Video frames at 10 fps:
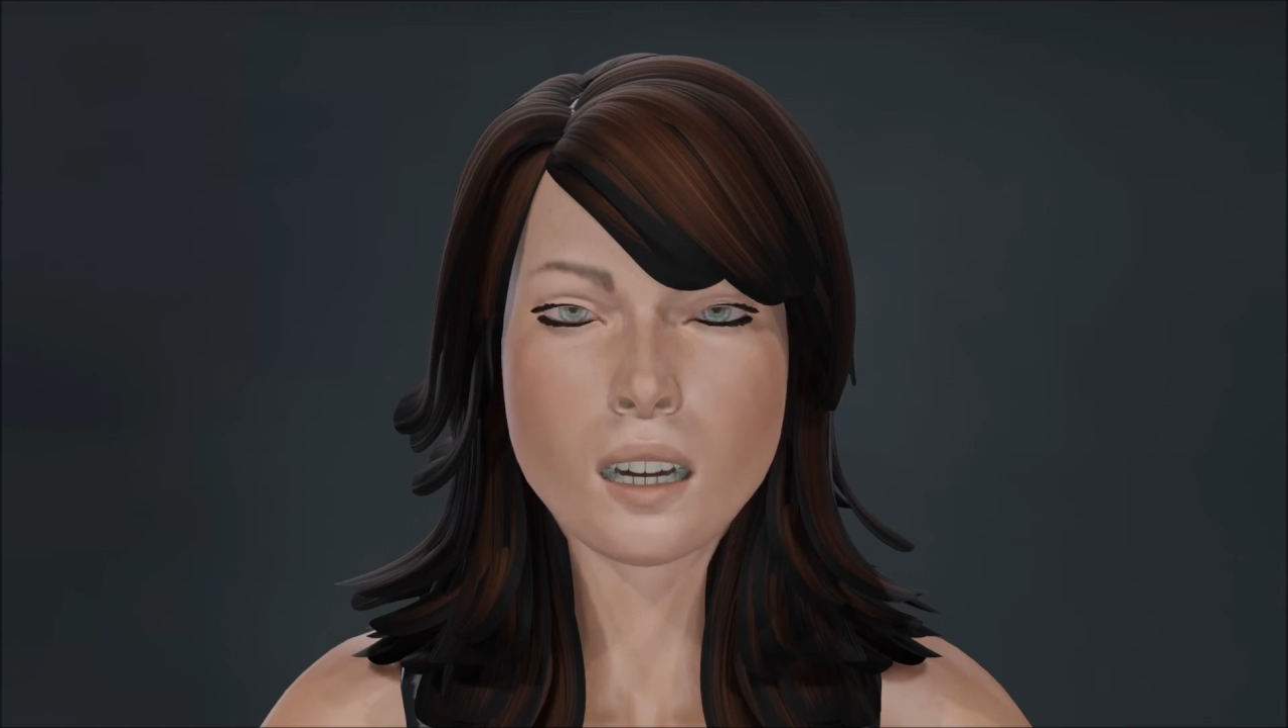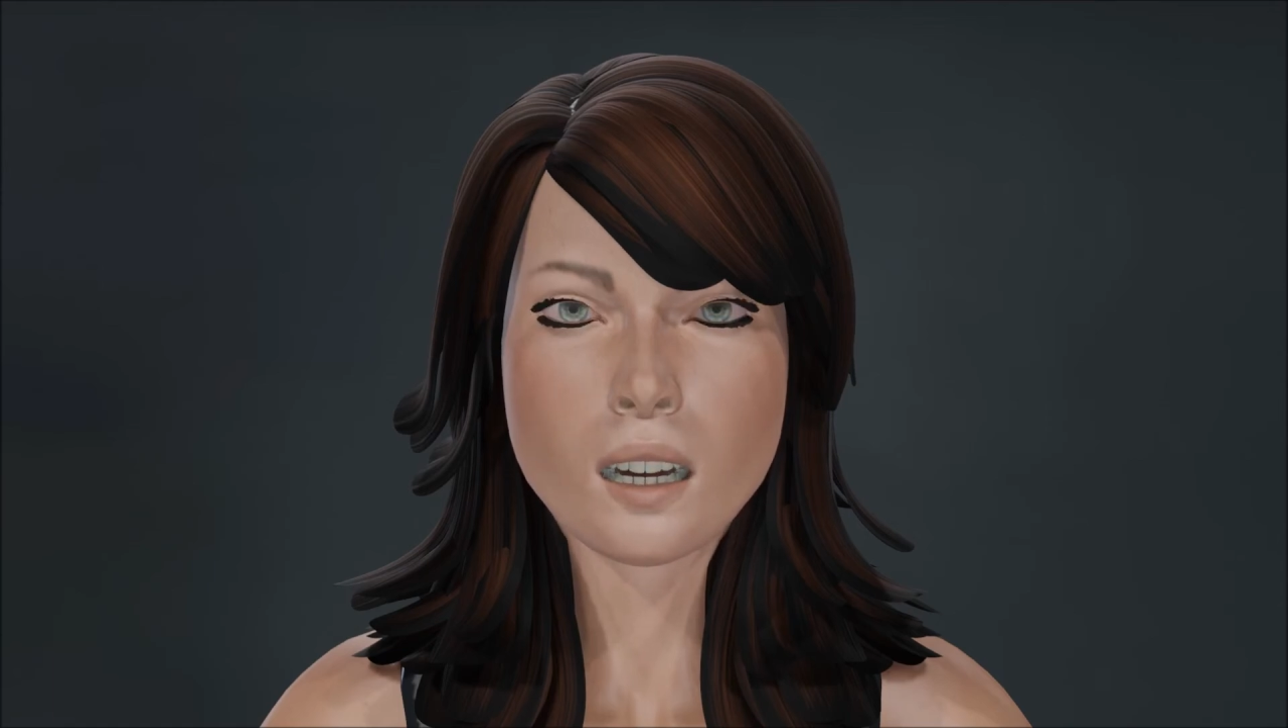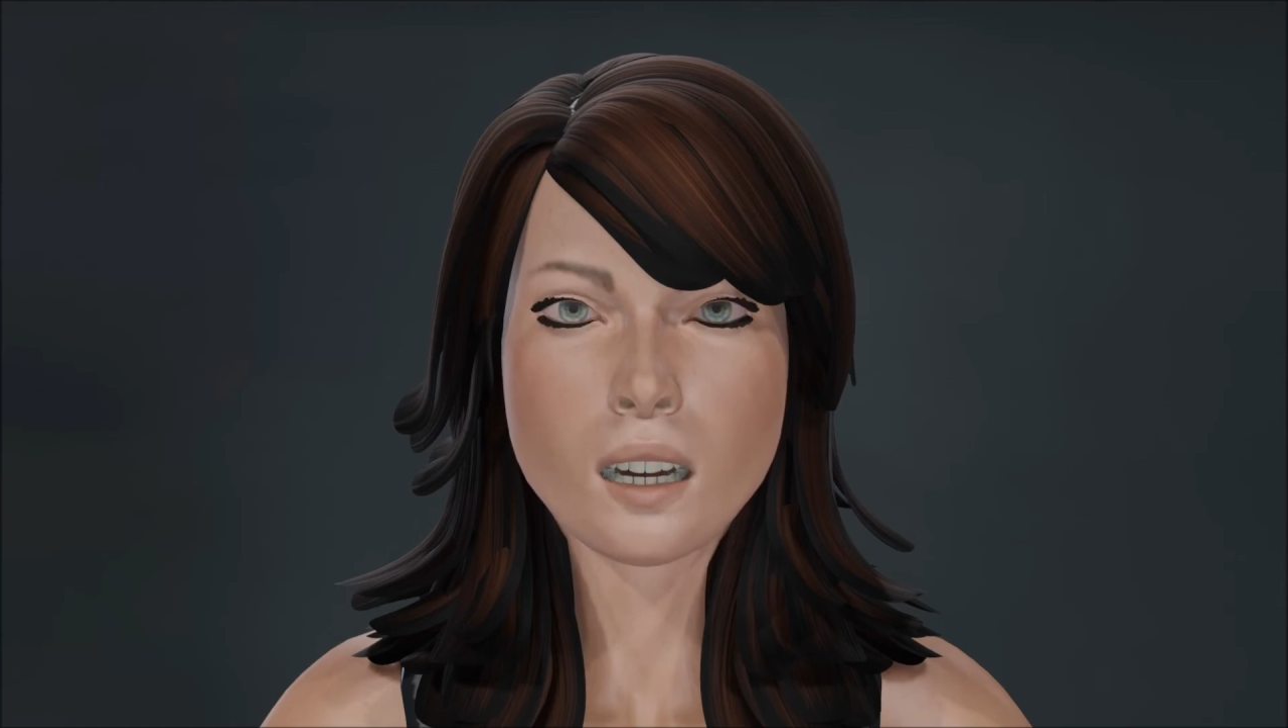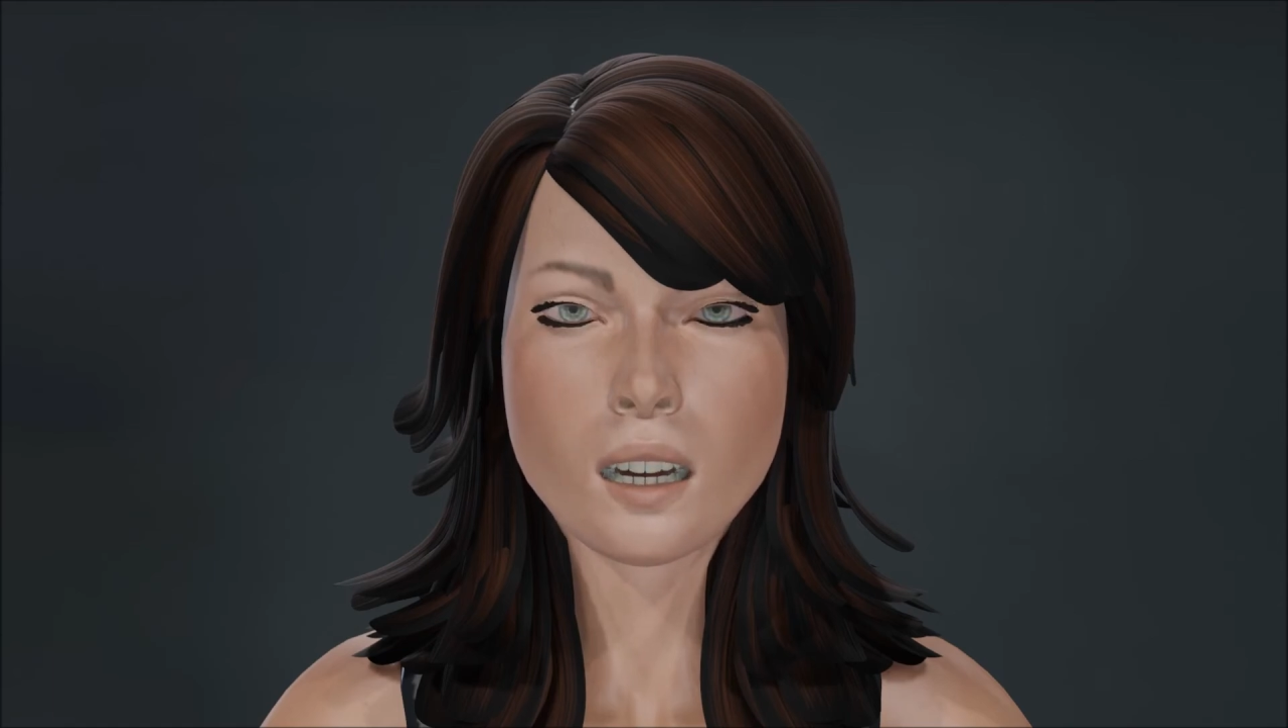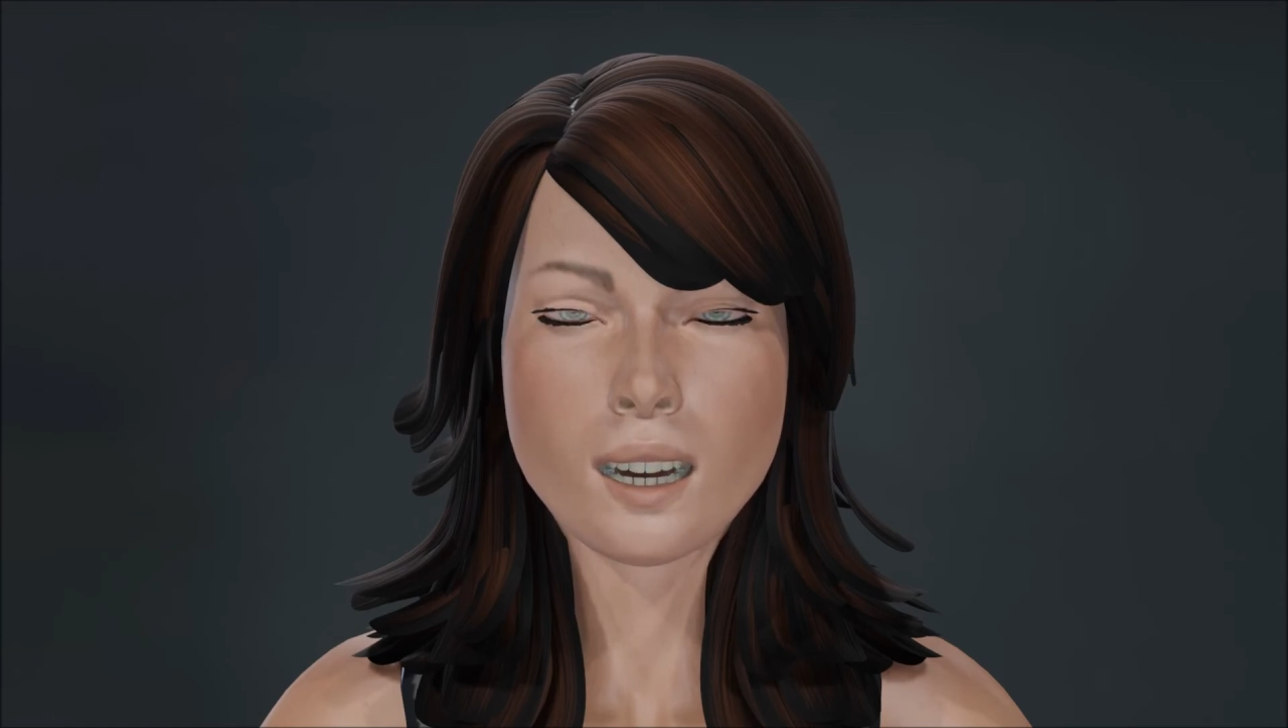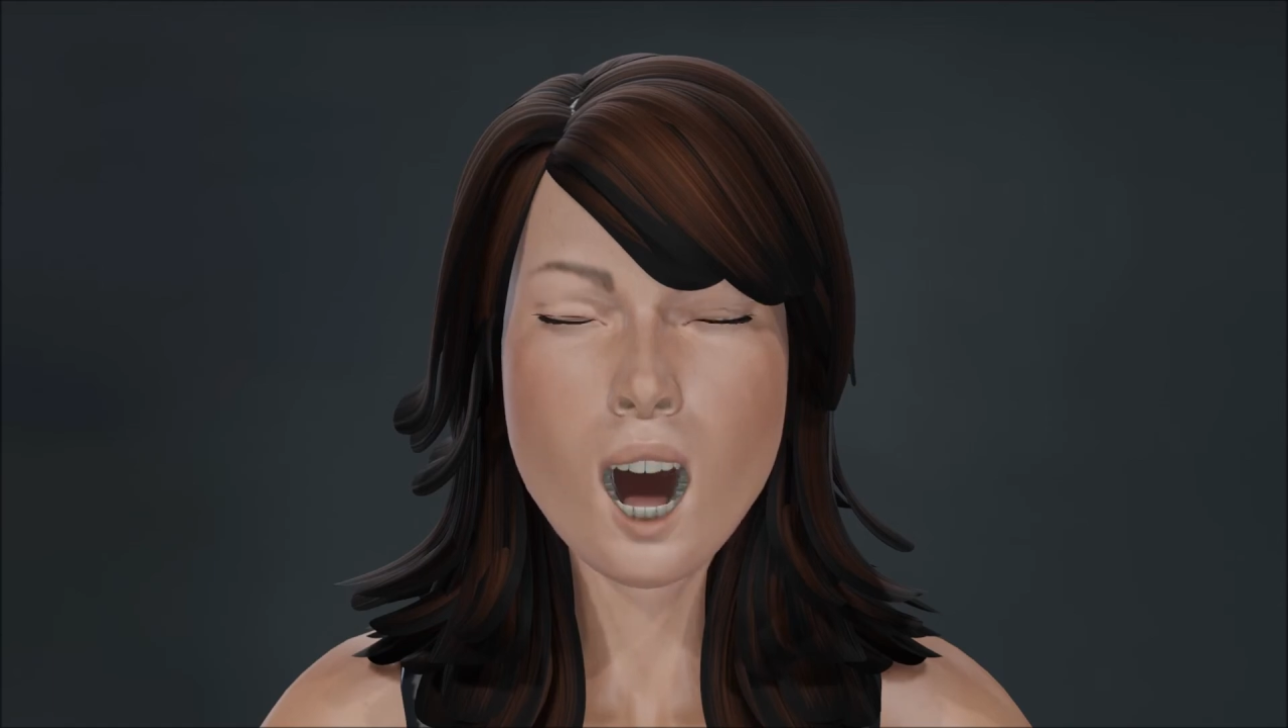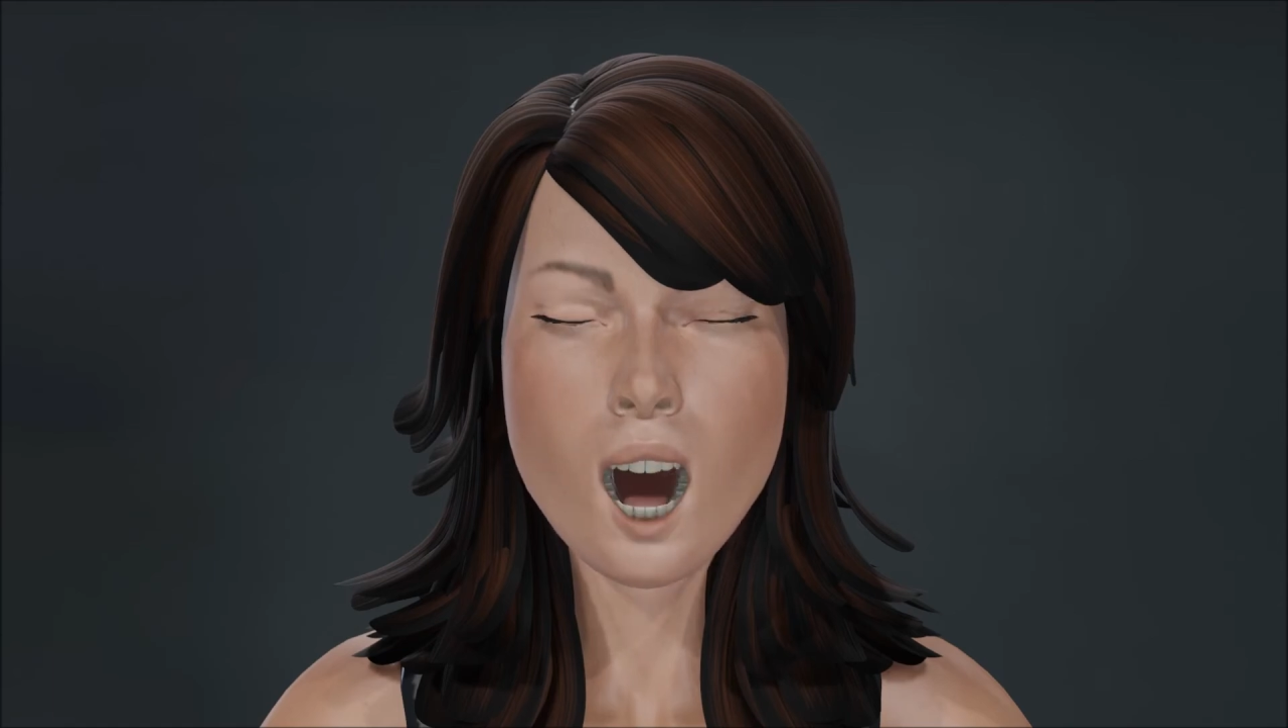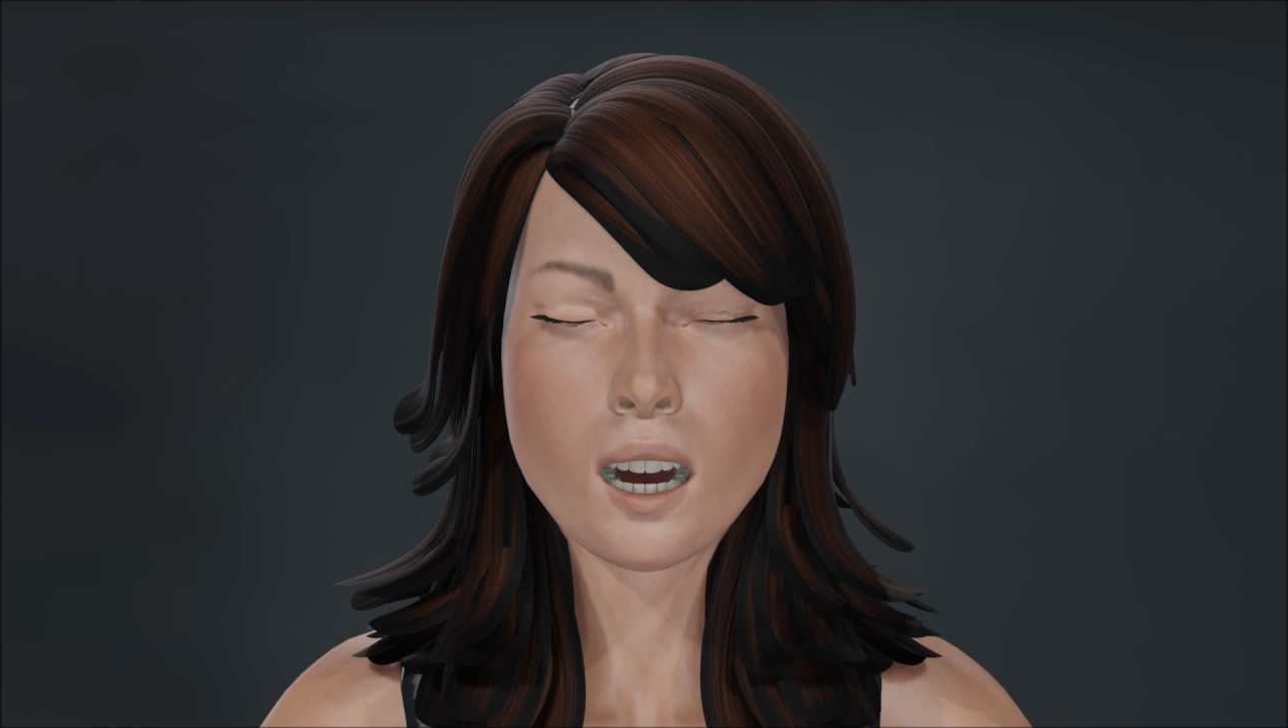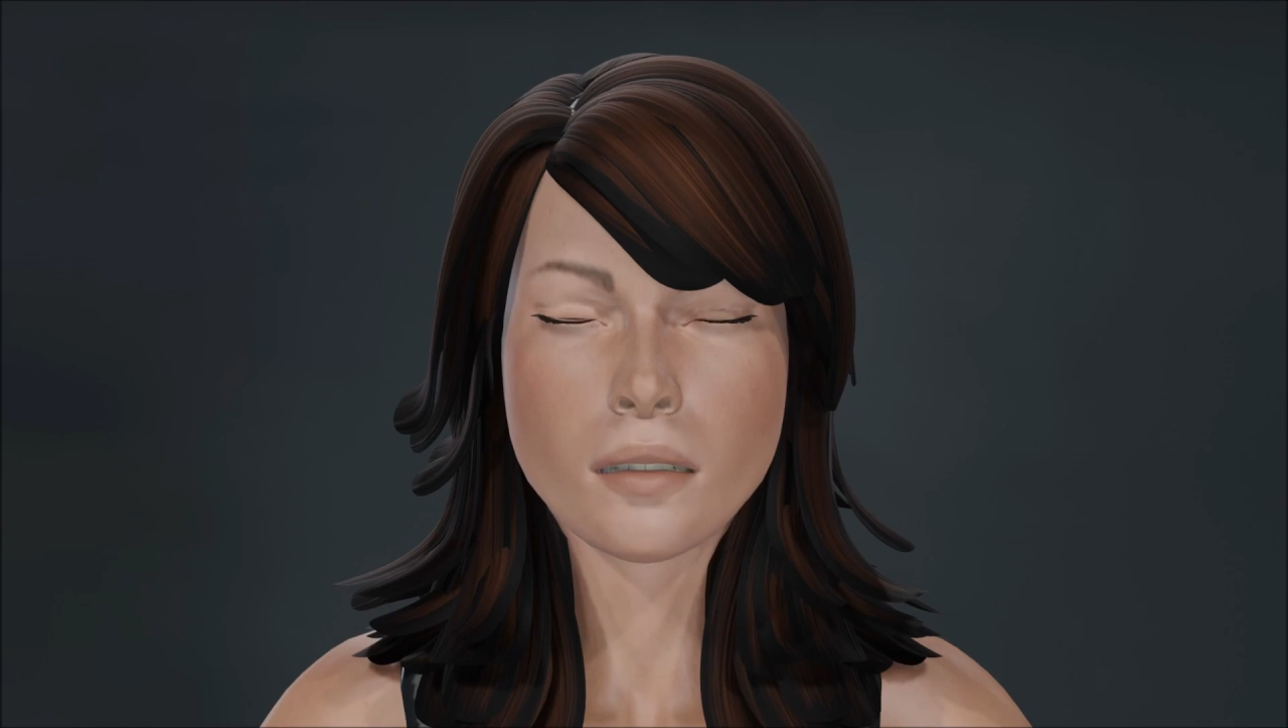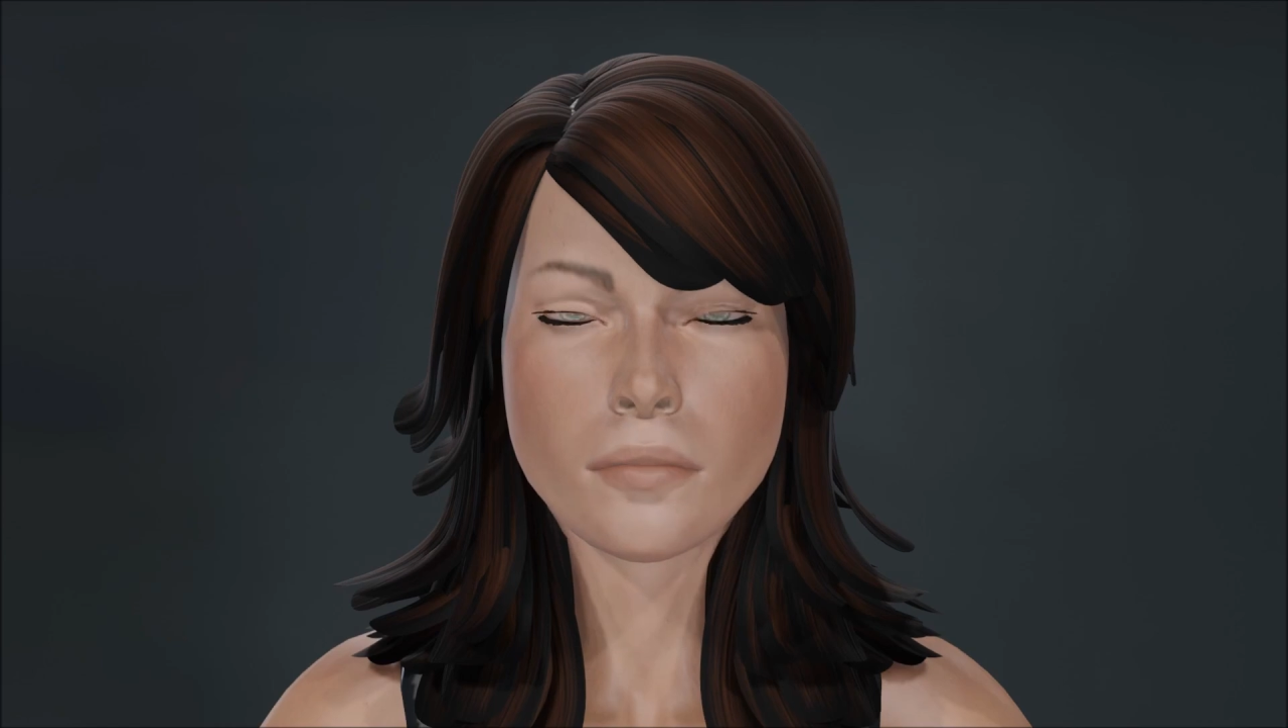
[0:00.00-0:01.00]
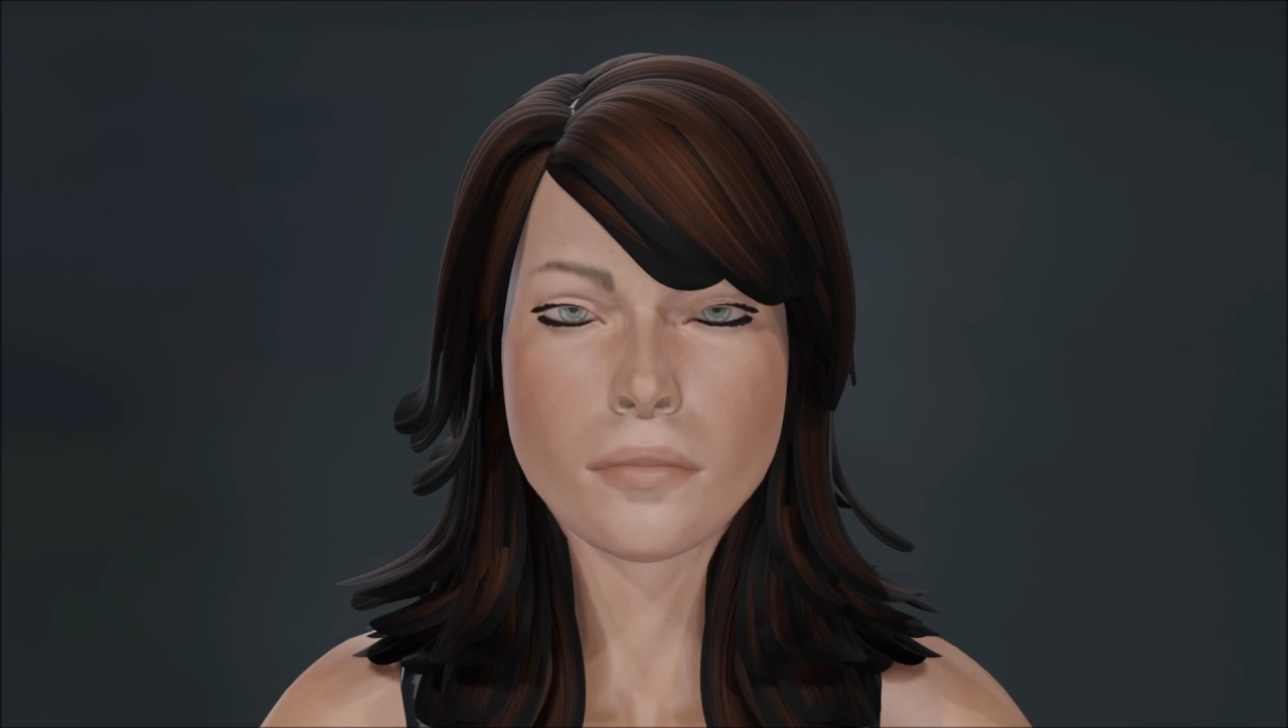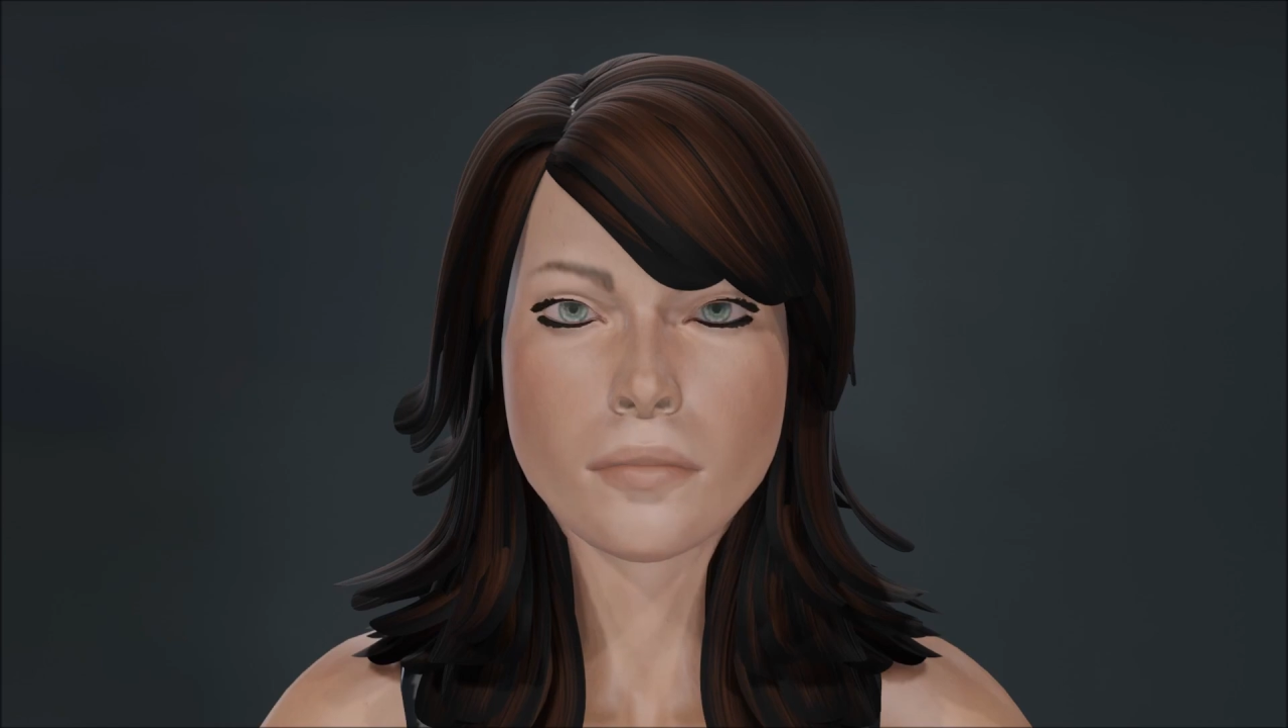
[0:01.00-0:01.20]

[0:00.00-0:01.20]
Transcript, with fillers: 100 years.